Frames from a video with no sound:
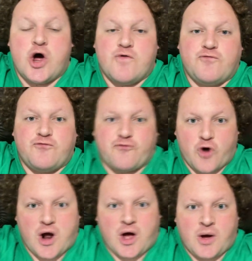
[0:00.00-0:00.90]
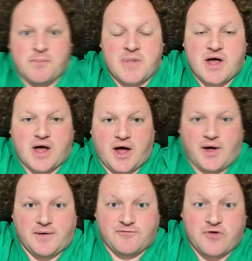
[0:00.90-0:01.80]
from
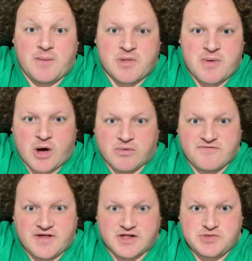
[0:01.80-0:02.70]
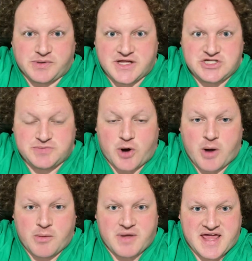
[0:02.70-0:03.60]
the Melbourne Village Police Department.